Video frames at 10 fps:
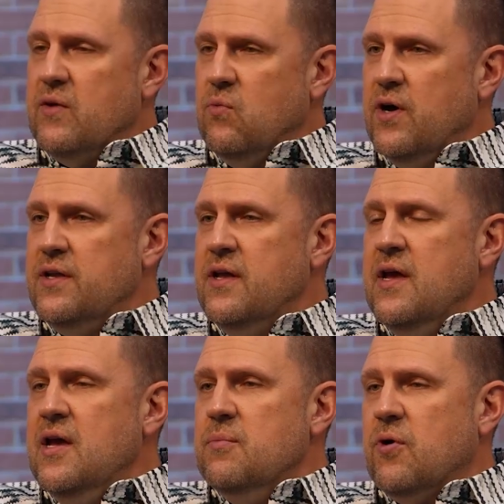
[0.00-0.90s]
had one
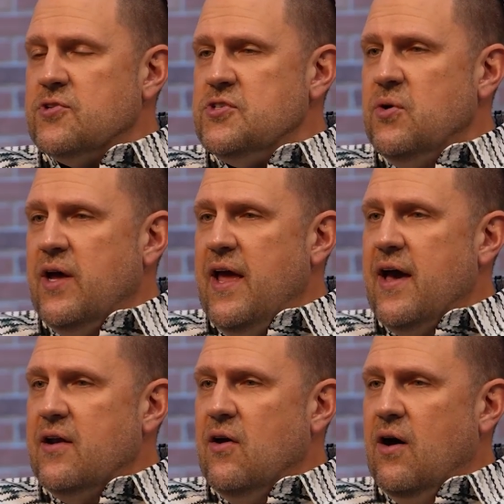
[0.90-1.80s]
person who I'd
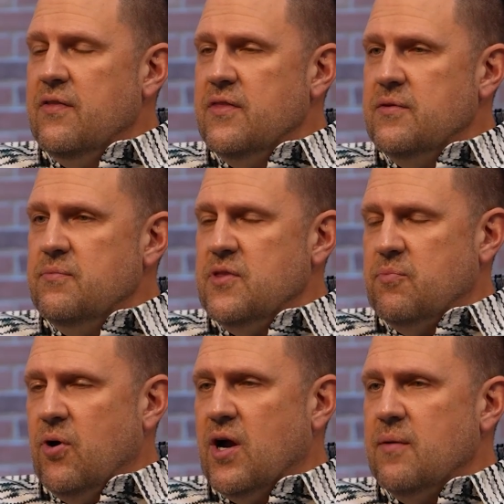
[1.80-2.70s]
had on the
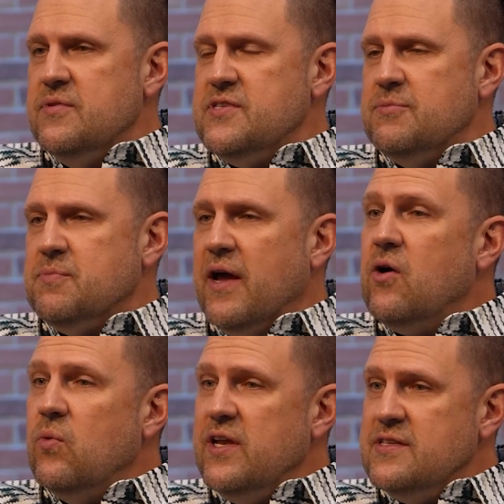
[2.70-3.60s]
program, his name is
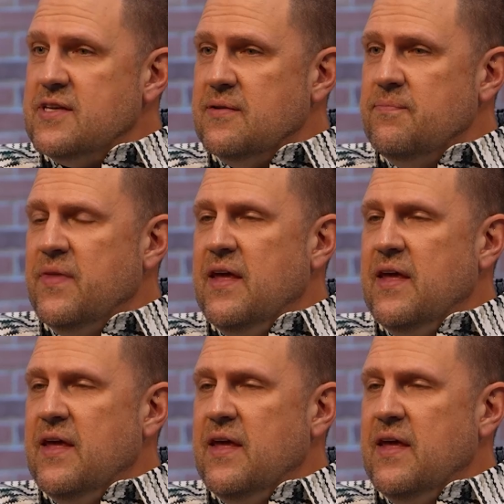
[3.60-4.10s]
Michael Whittington,